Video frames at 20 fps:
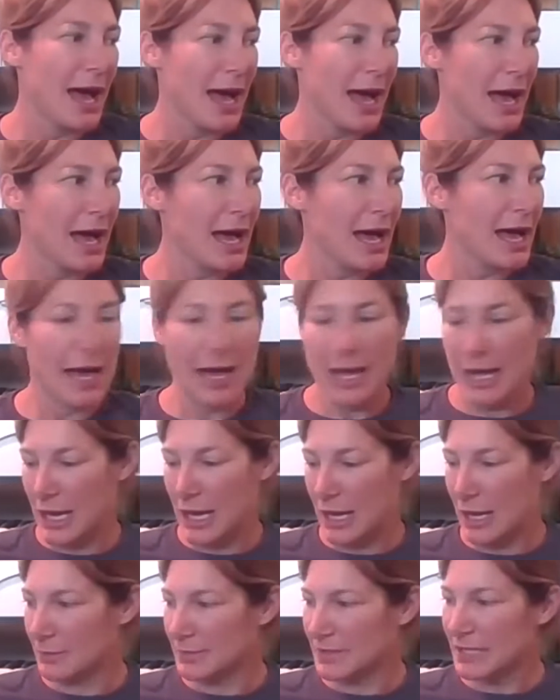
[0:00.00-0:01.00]

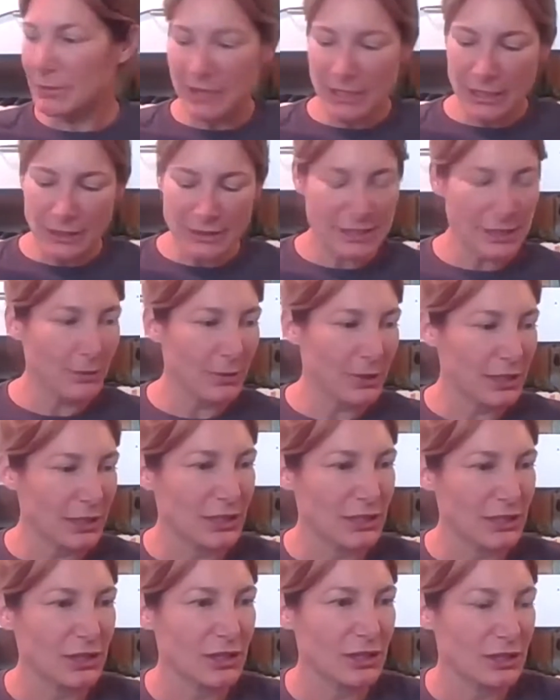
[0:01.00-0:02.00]
Something else I wanted
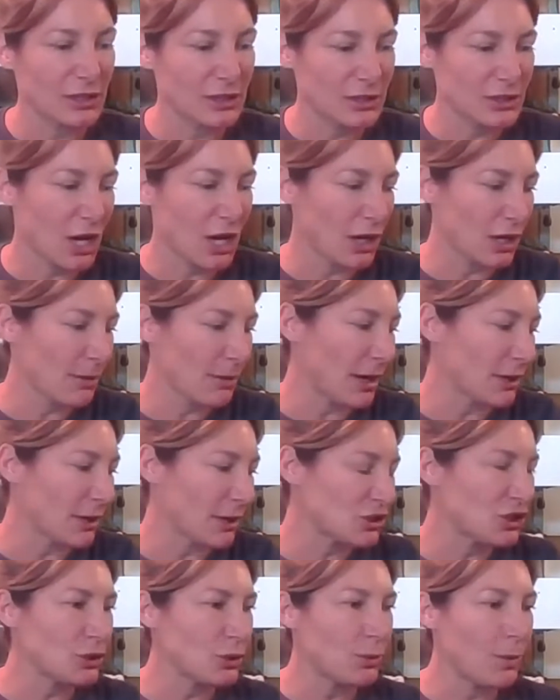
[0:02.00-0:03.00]
to talk about
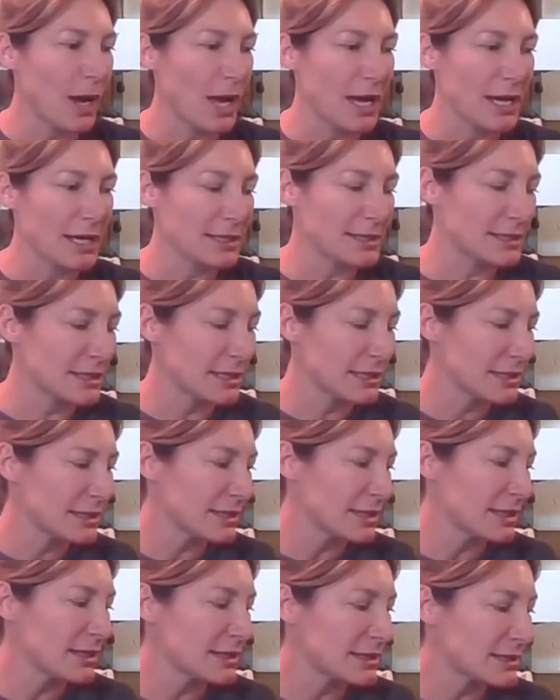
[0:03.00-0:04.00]
too was
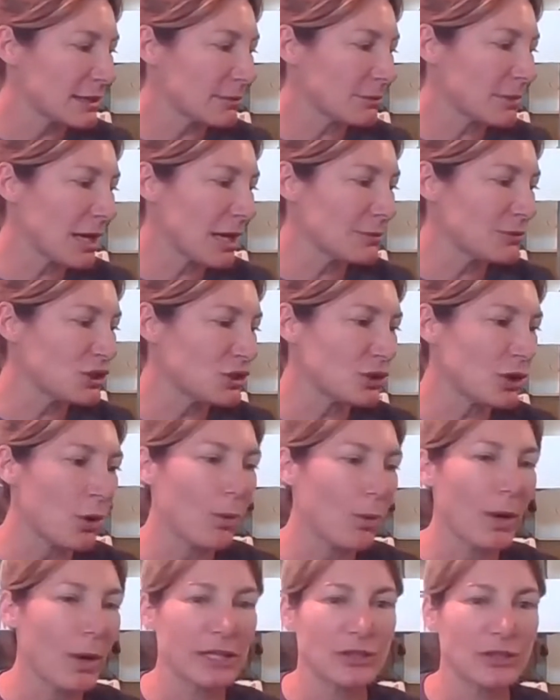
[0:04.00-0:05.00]
sometimes you don't
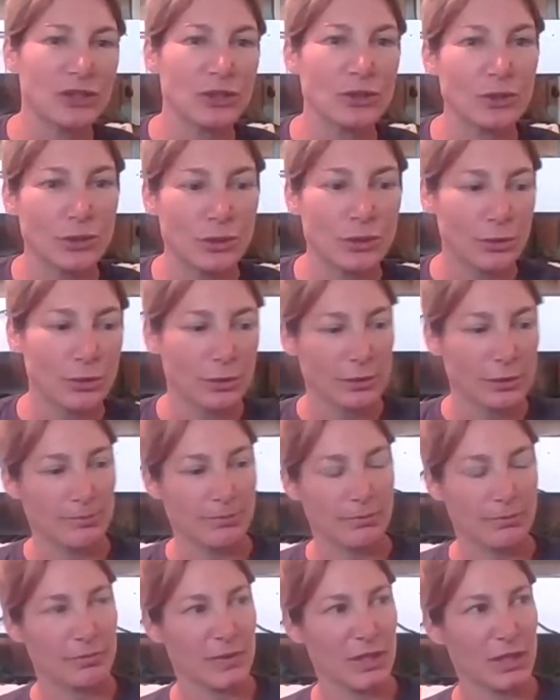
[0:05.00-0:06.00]
want to do,
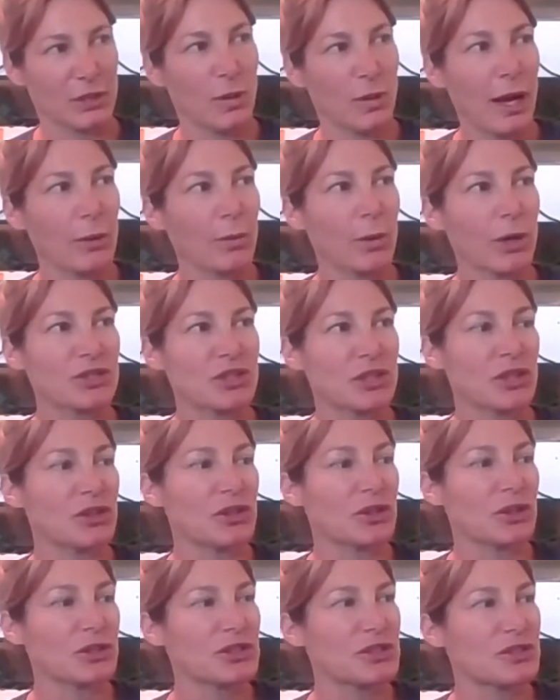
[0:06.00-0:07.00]
you know, I worked in a
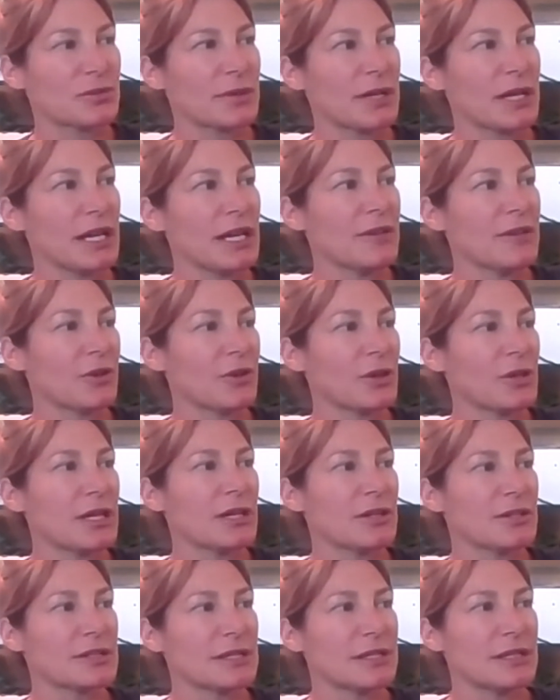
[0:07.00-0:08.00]
nursery for
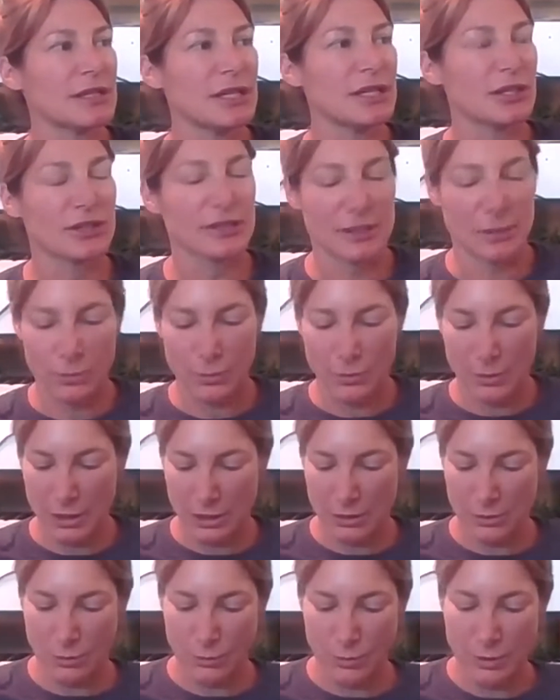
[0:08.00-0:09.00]
years and years, and
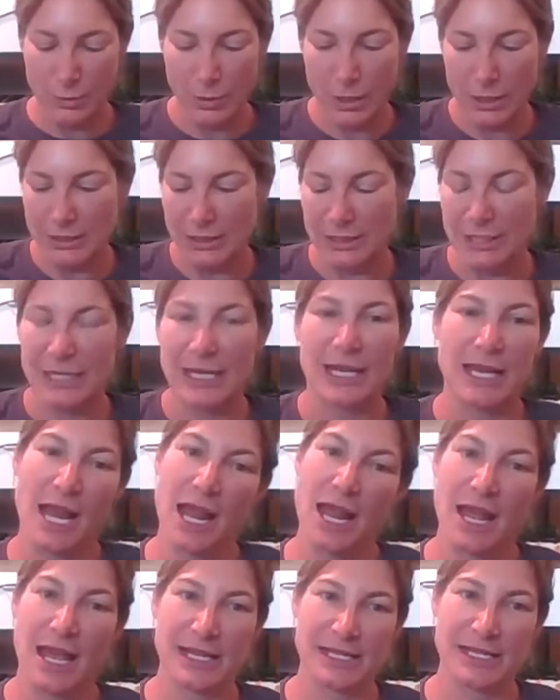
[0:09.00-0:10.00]
we wanted to get
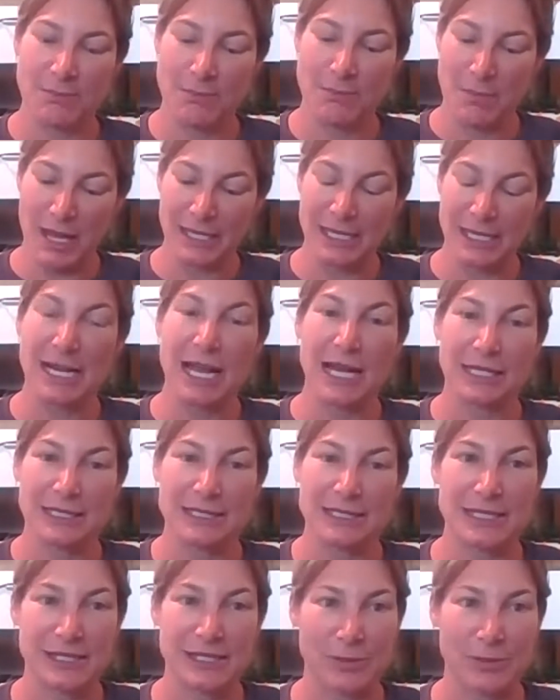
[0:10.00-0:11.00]
as many
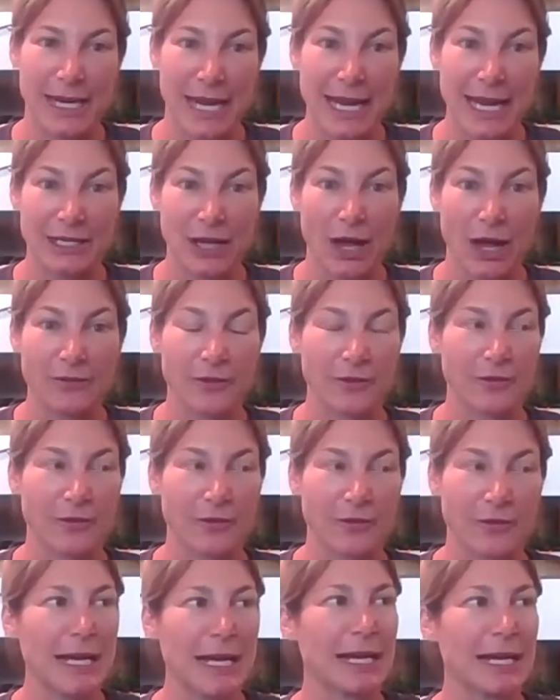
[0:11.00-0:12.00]
cuttings as we can off of
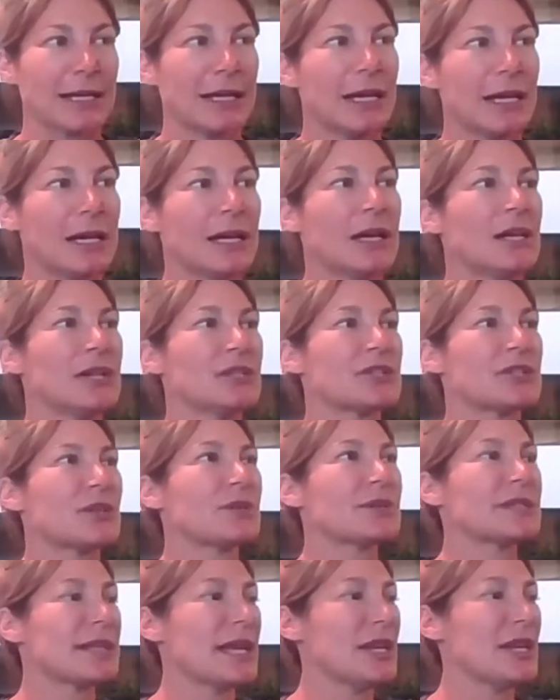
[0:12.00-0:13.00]
a plant.
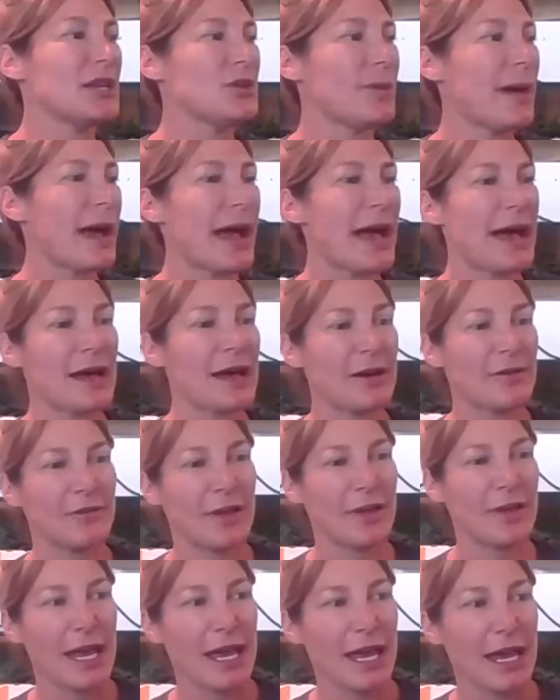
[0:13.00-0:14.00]
So say you have
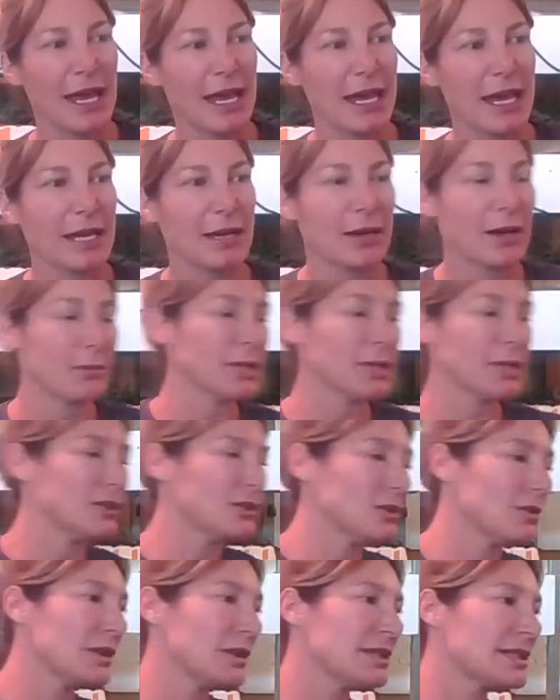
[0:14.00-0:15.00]
I'm going to
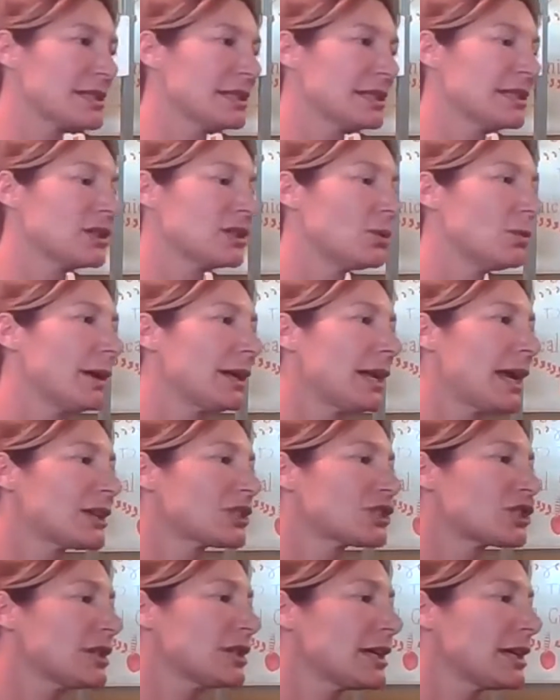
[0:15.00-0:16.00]
do this little one
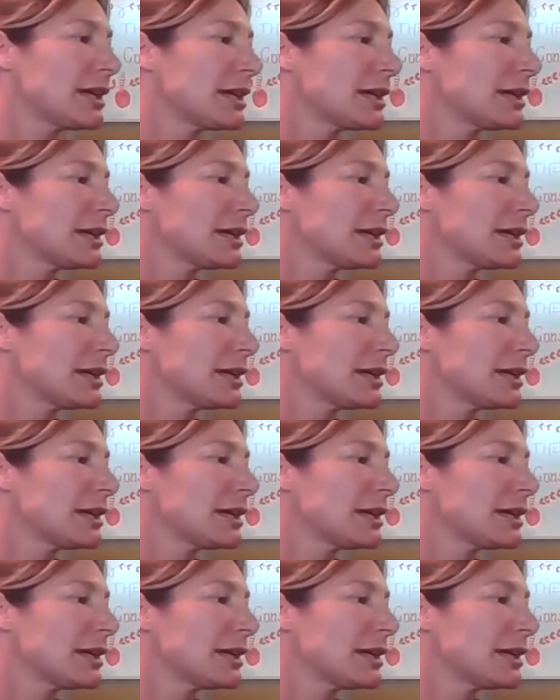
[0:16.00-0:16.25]
actually.